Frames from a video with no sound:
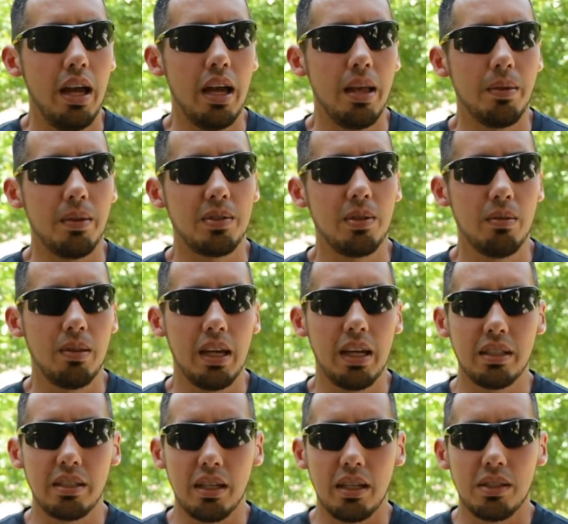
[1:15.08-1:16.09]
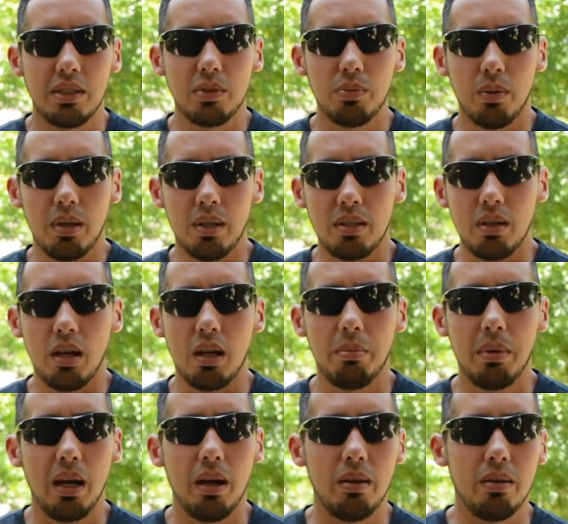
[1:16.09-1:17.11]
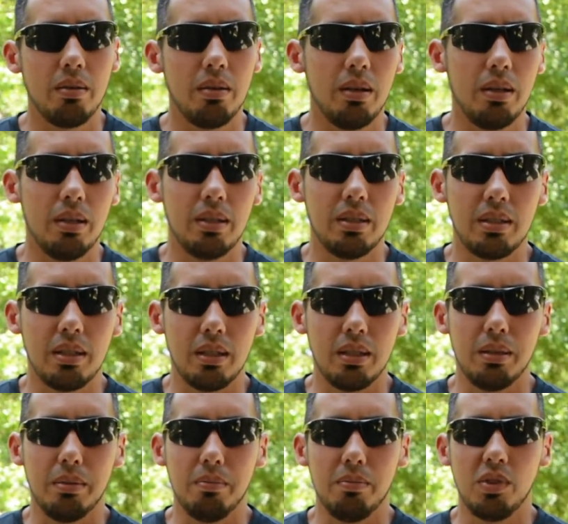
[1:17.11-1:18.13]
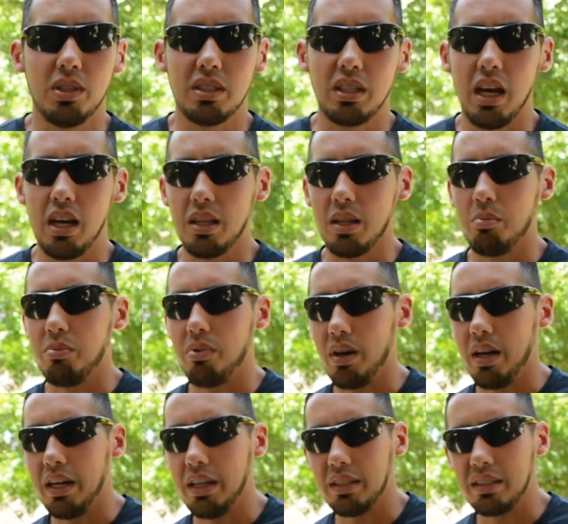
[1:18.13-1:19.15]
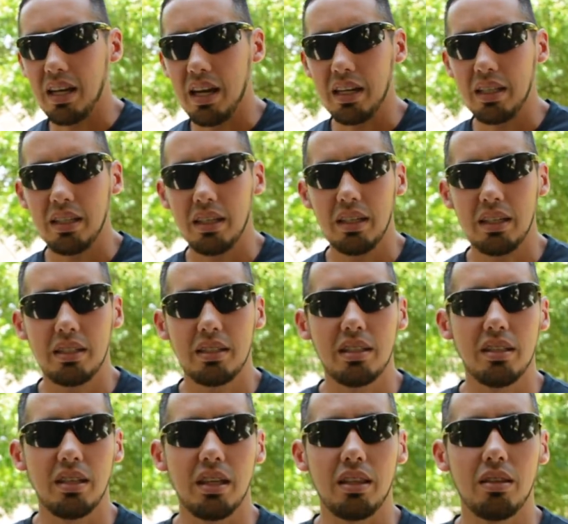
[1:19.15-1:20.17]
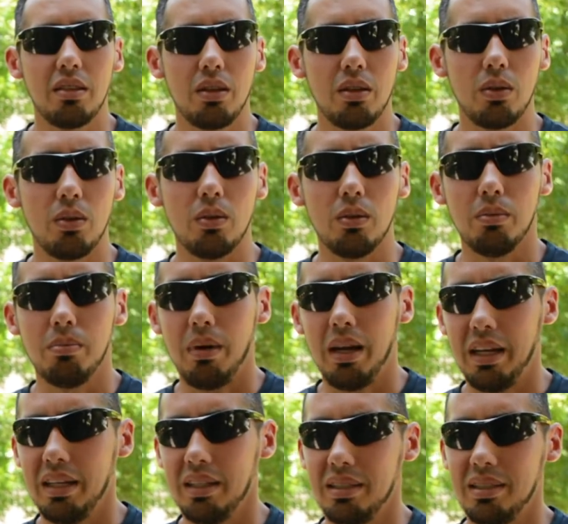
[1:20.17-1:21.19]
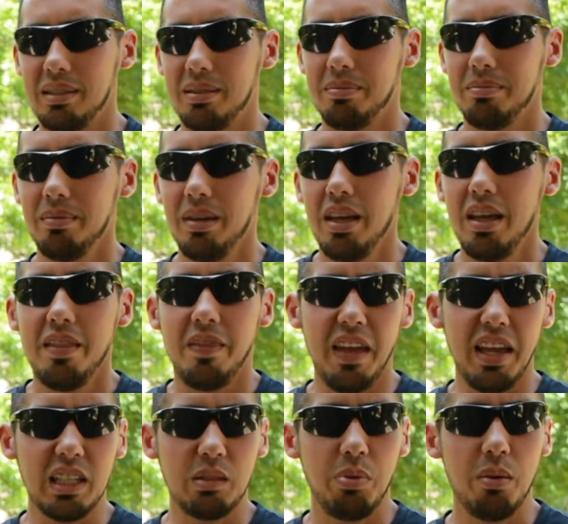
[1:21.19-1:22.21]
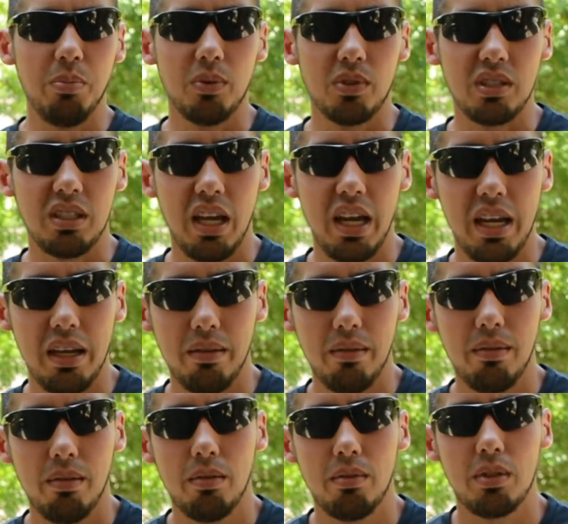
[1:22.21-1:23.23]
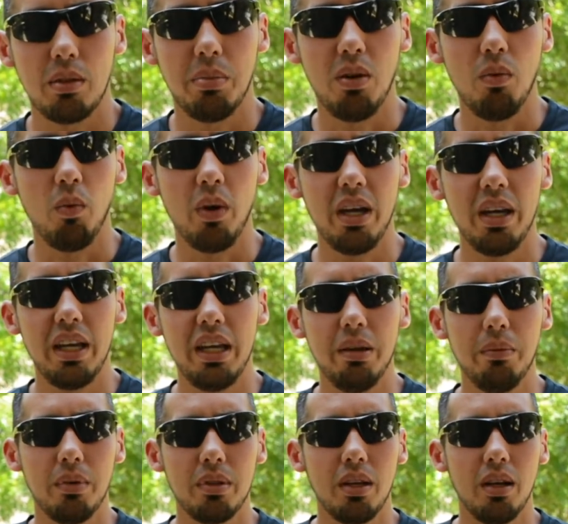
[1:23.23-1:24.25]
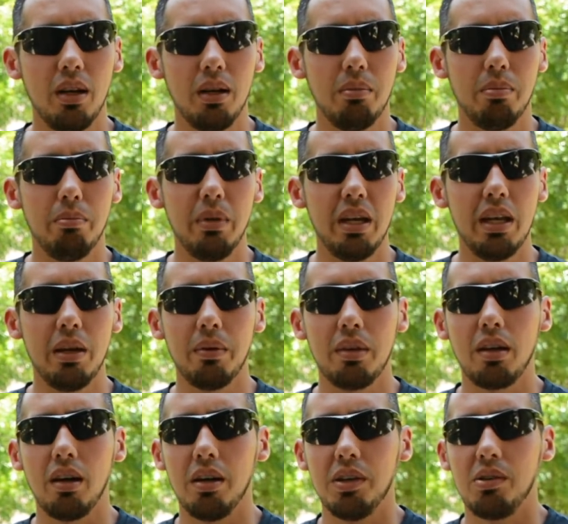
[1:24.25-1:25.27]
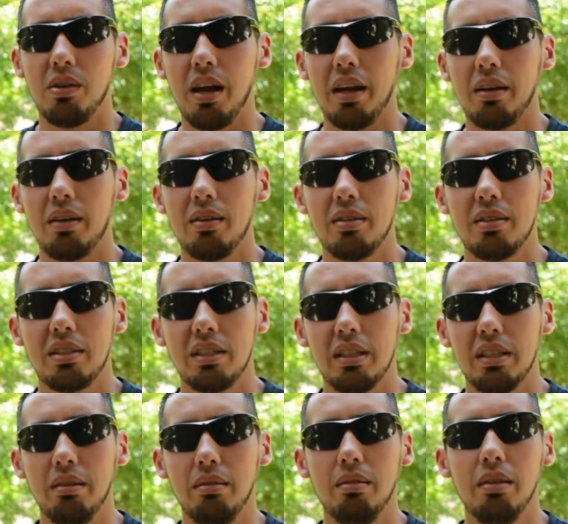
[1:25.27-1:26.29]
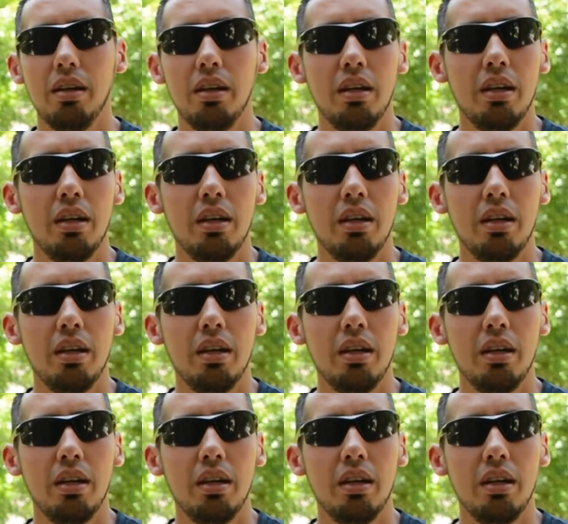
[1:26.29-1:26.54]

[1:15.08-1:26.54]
And the two things that I just wanted to talk about is um, just kind of the brain tactics and like the little, I guess, things people say to be witty when they're meeting with contractors and